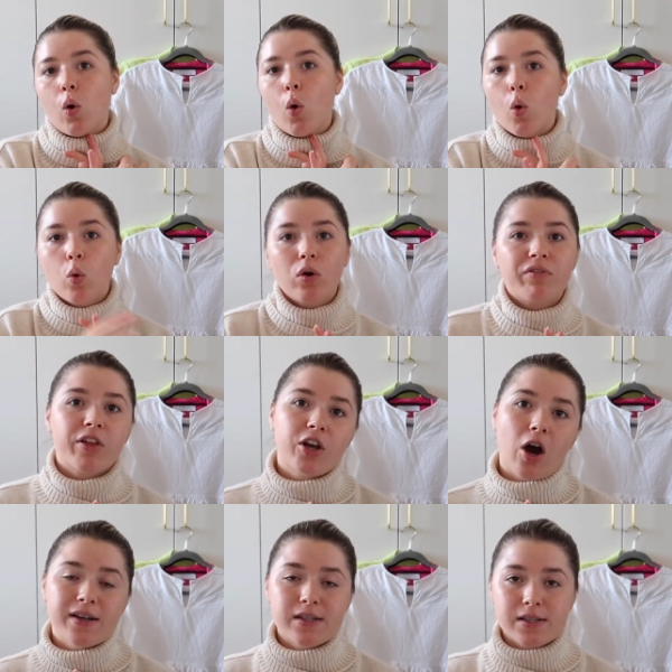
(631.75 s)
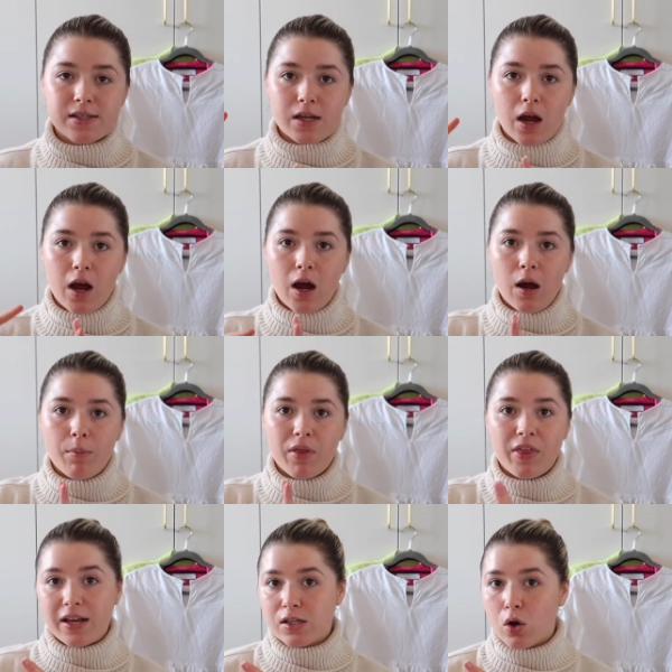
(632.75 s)
all of the nights
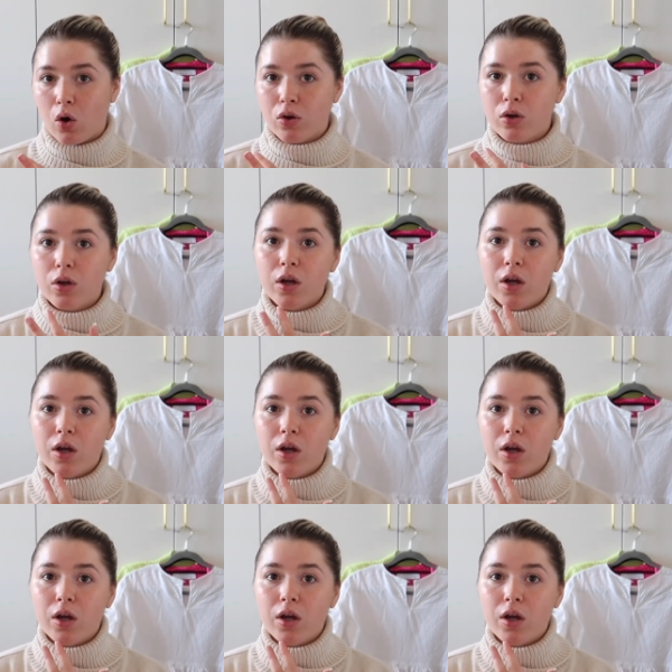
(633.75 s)
this on,